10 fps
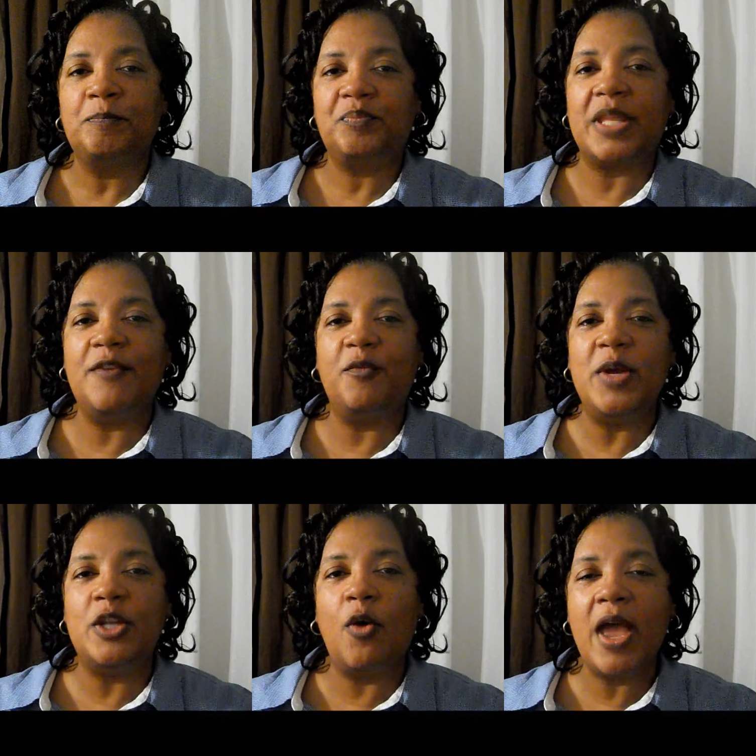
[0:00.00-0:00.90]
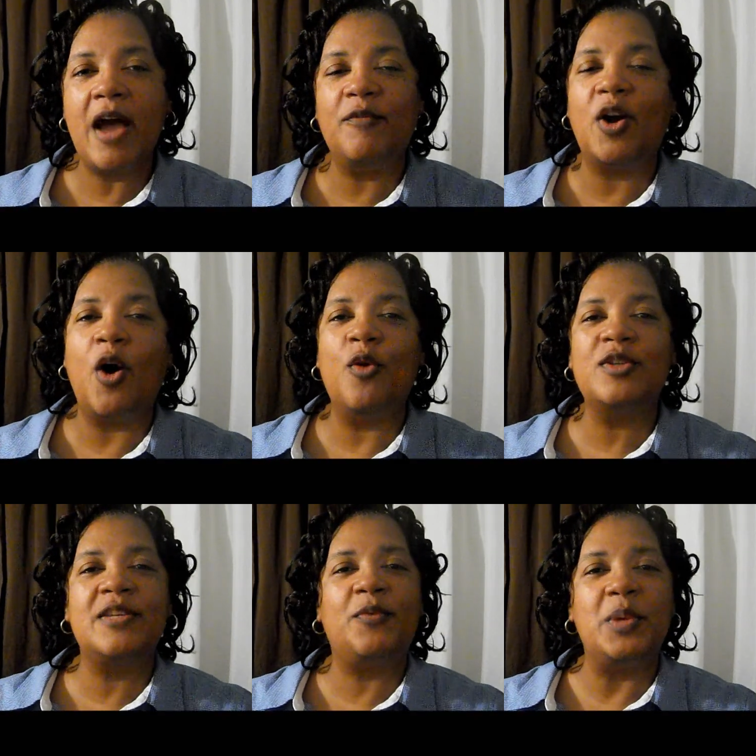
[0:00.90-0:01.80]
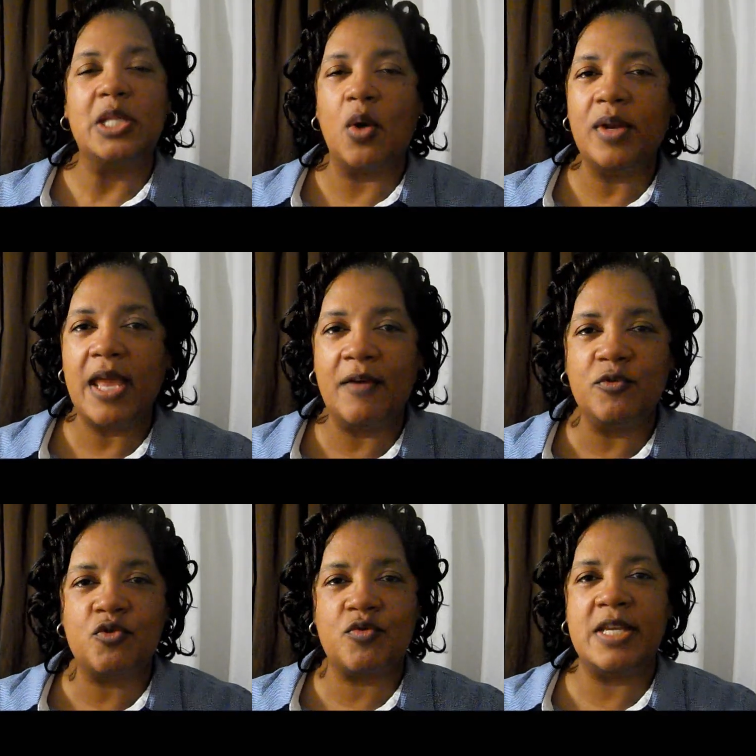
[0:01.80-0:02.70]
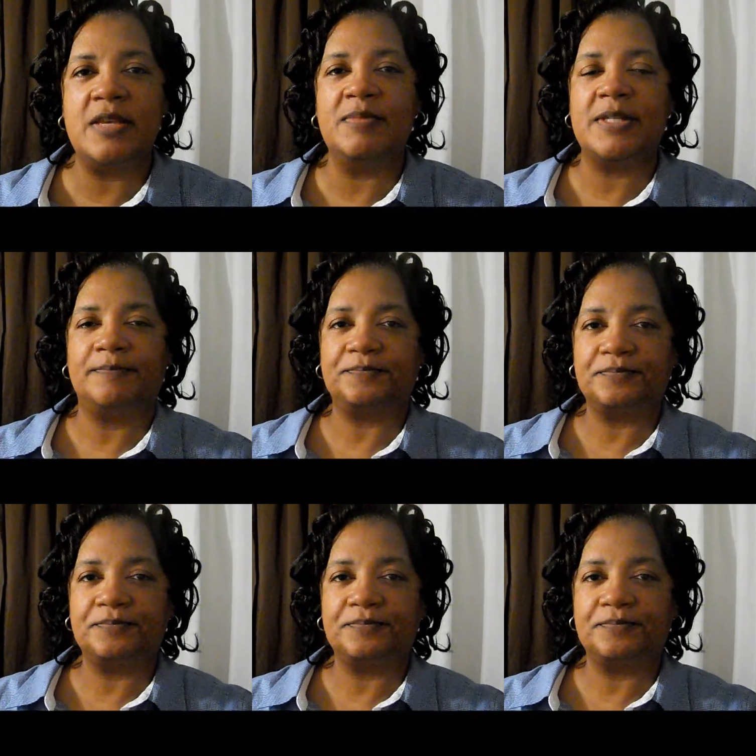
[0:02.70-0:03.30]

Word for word: if we don't have goals, if we don't have dreams,